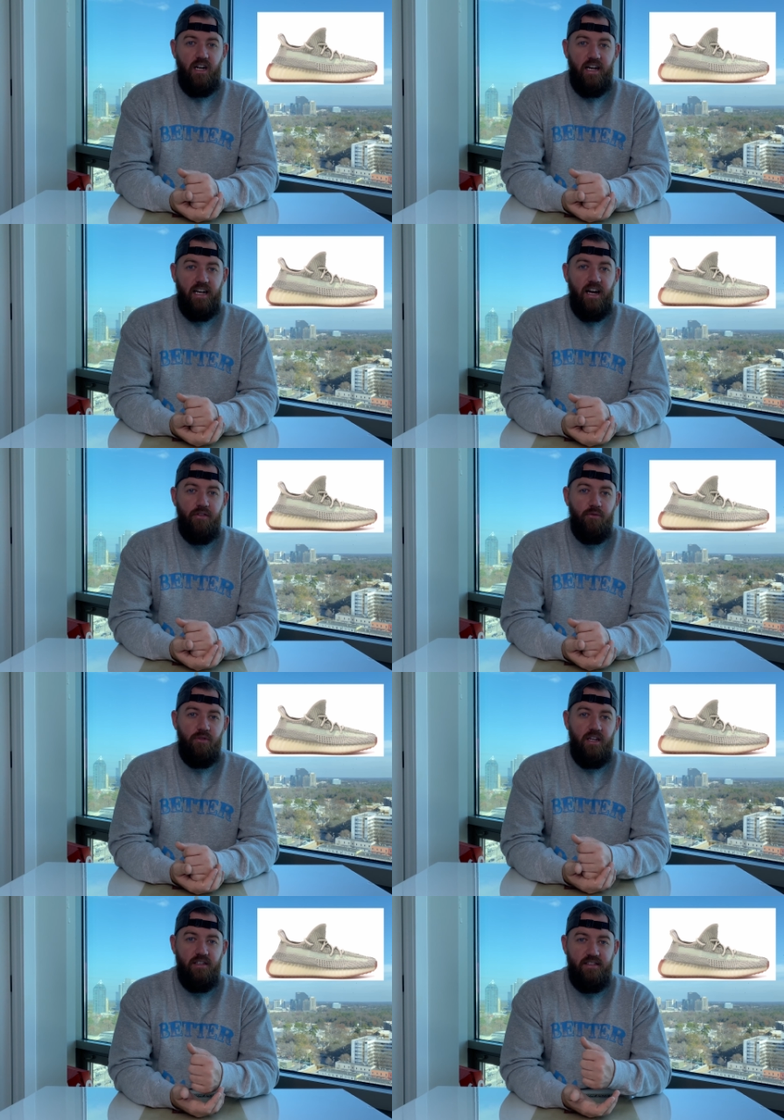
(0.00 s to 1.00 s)
I got through
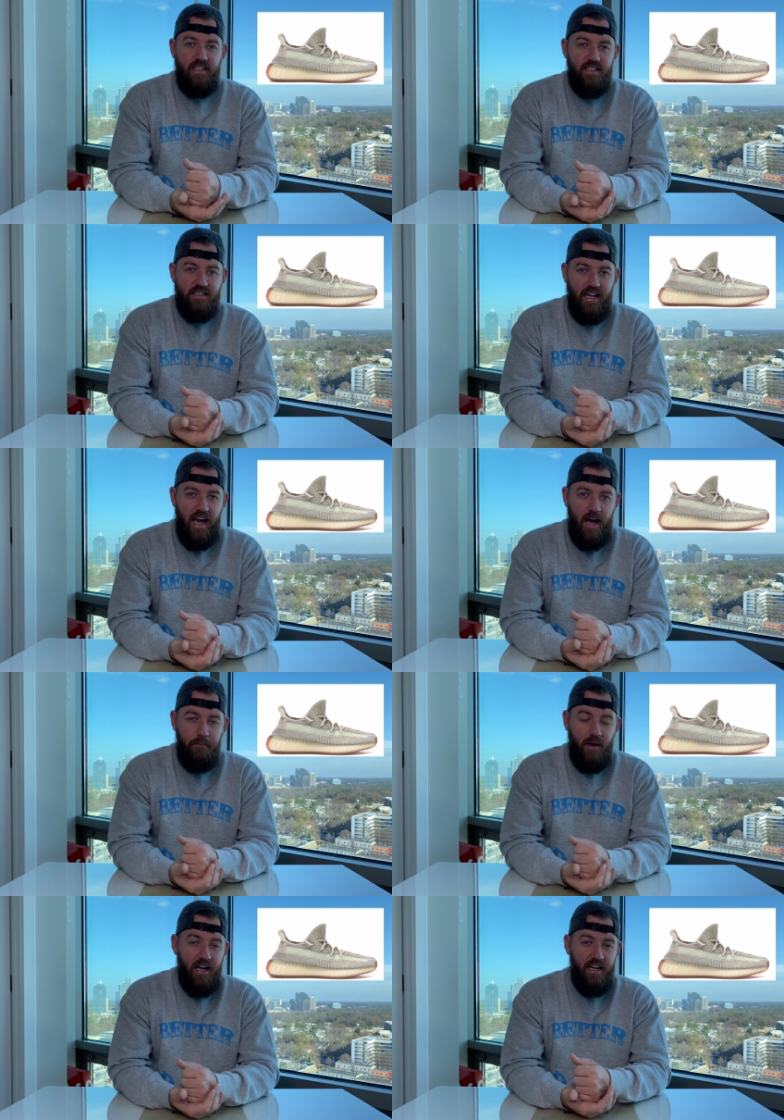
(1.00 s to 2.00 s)
the Adidas
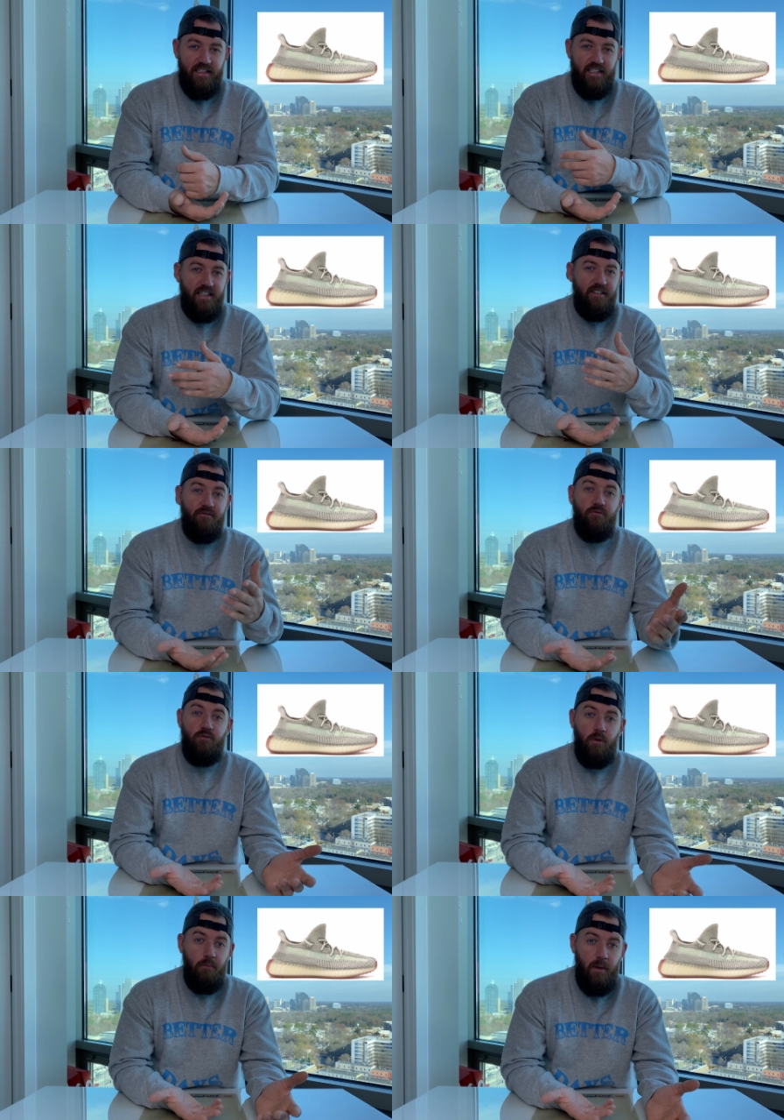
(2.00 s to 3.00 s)
app, and I didn't even
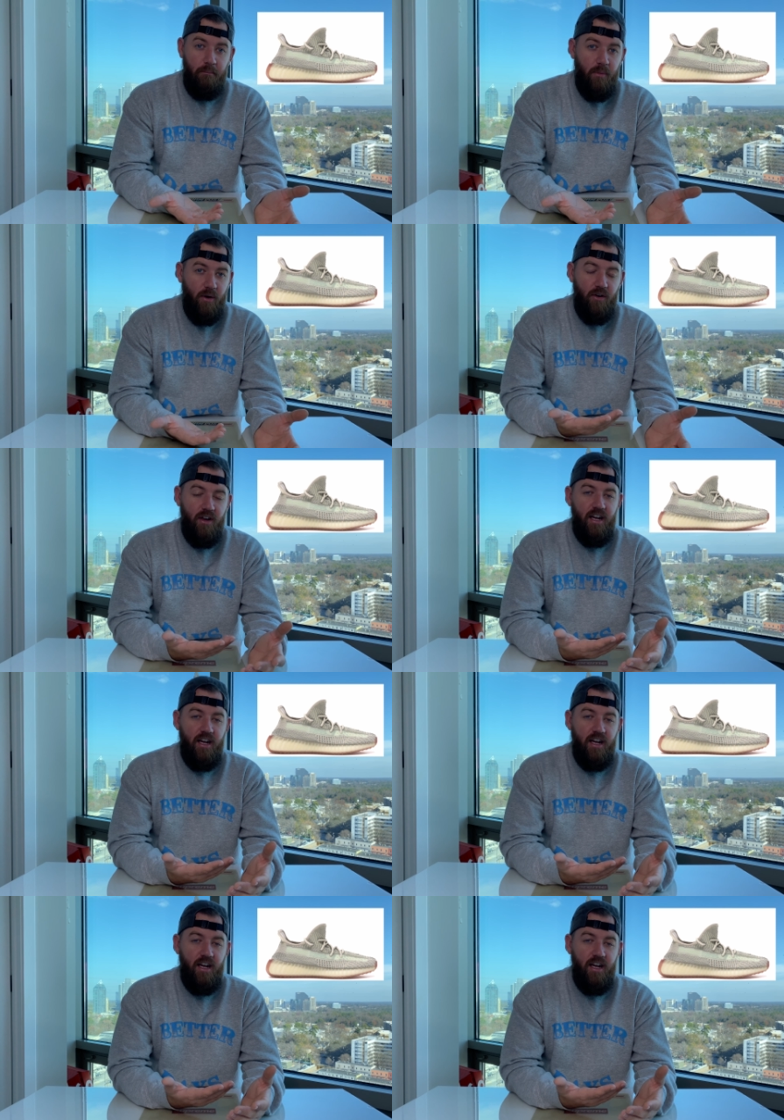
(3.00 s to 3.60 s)
remember